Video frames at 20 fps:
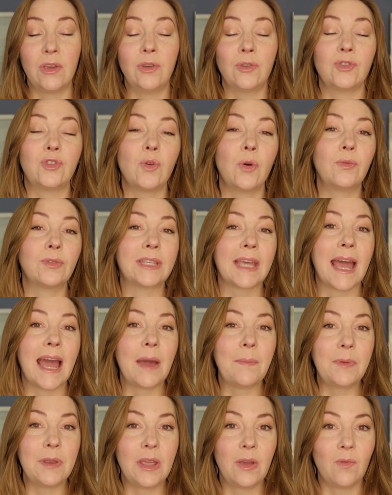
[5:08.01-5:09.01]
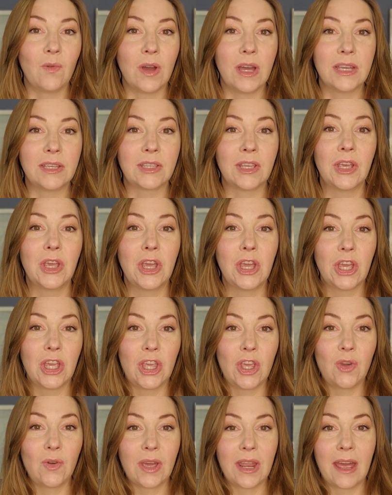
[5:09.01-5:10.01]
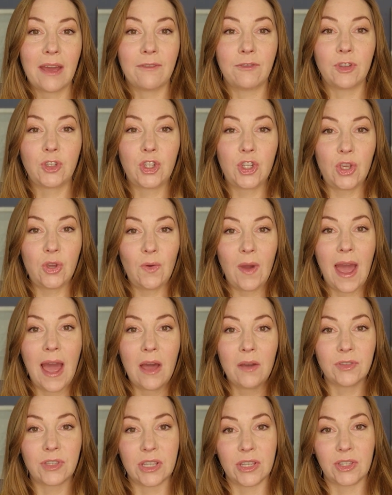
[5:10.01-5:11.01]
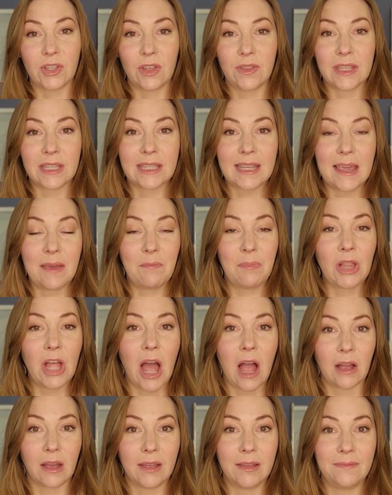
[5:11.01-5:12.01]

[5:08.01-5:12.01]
So what was happening was you could have two houses on the same block,